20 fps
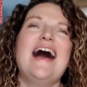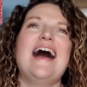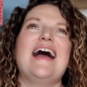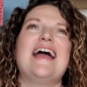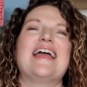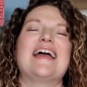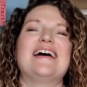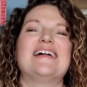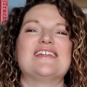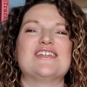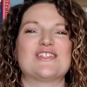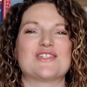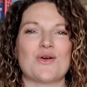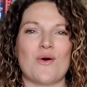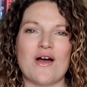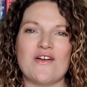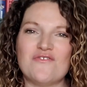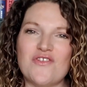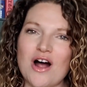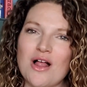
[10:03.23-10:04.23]
And so
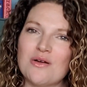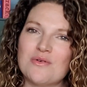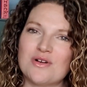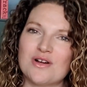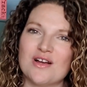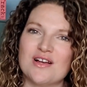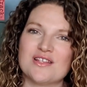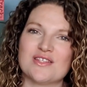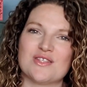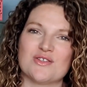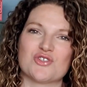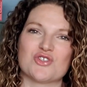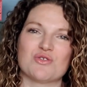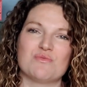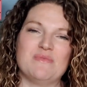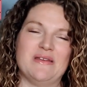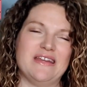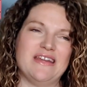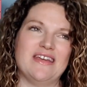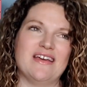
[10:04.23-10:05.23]
I follow her on social
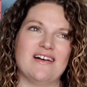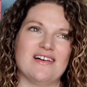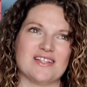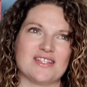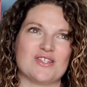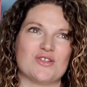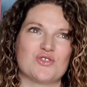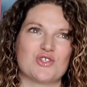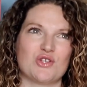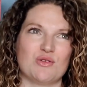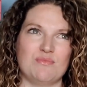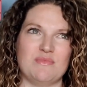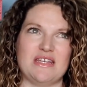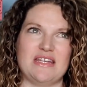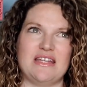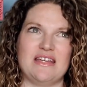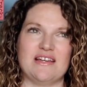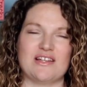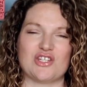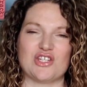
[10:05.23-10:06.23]
media. On social
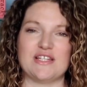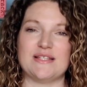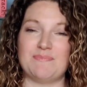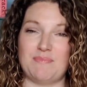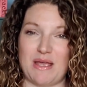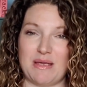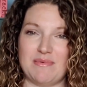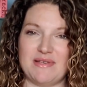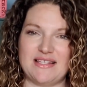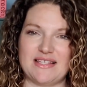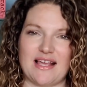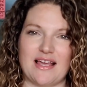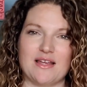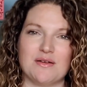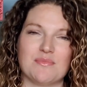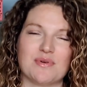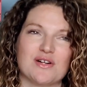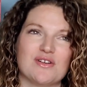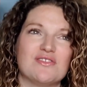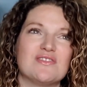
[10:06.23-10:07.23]
media, she's Baby
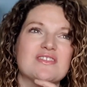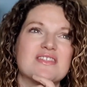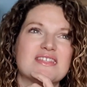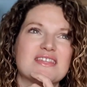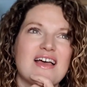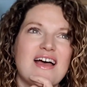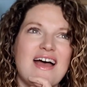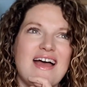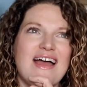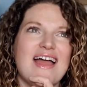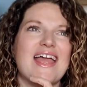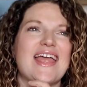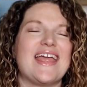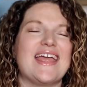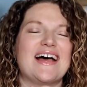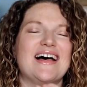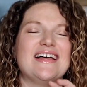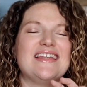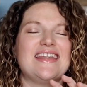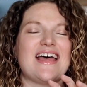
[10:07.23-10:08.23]
Sideburns.
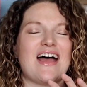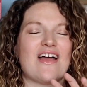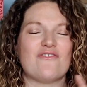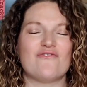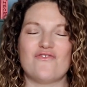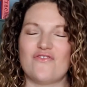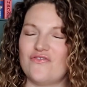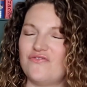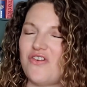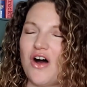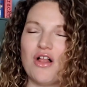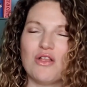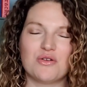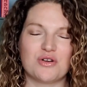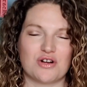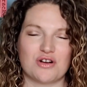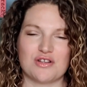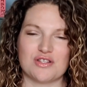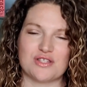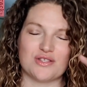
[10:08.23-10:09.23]
And I've followed
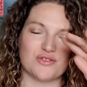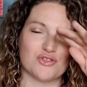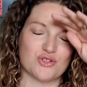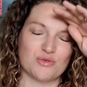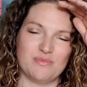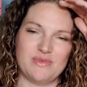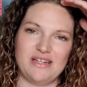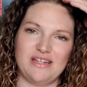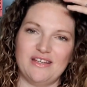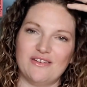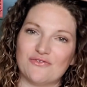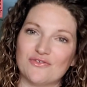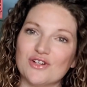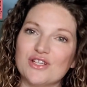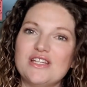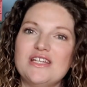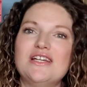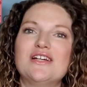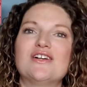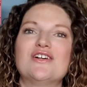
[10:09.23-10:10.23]
her on social media for
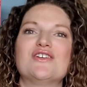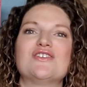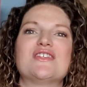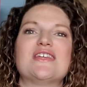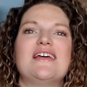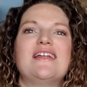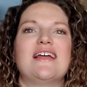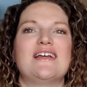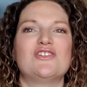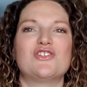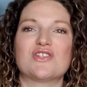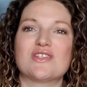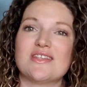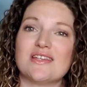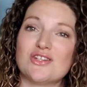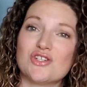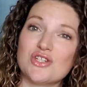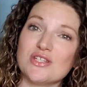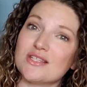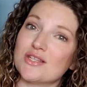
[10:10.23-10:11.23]
years, and I just
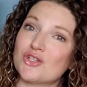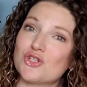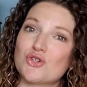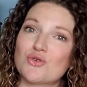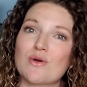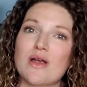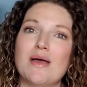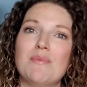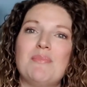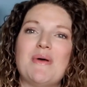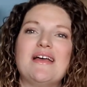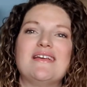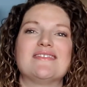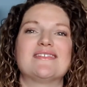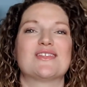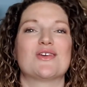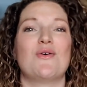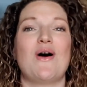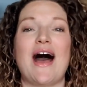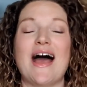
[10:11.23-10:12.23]
think she's a trip. And
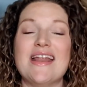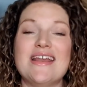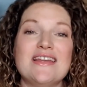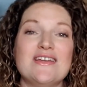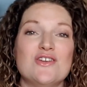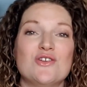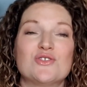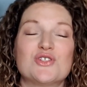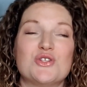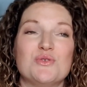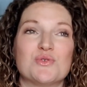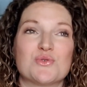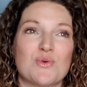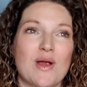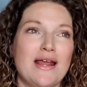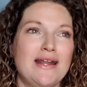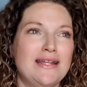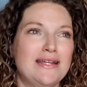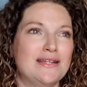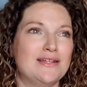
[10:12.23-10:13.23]
so I didn't know she was
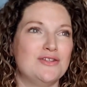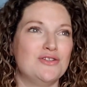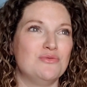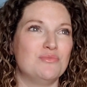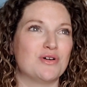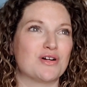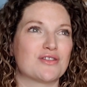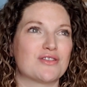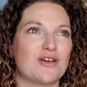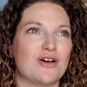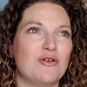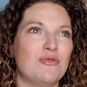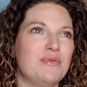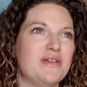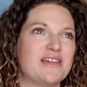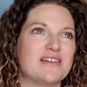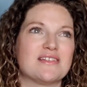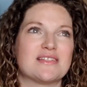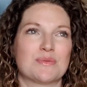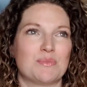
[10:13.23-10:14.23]
writing a new book, though,
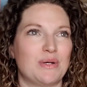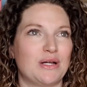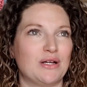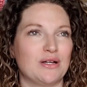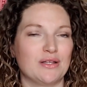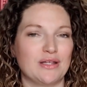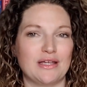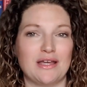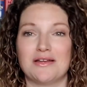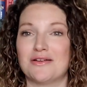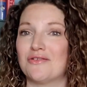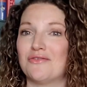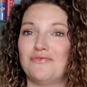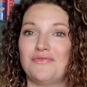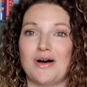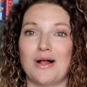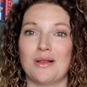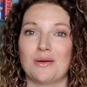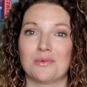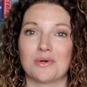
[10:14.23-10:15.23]
because apparently I don't
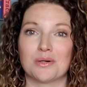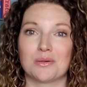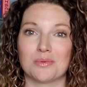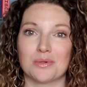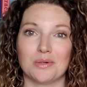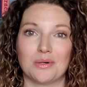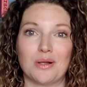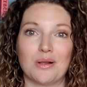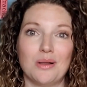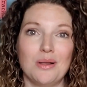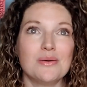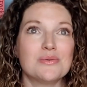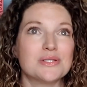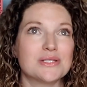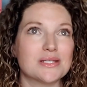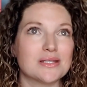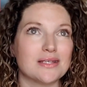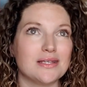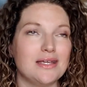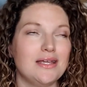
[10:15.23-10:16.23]
follow her real
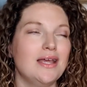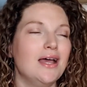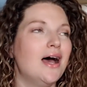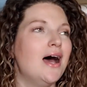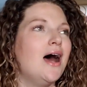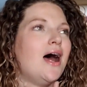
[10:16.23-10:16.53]
closely.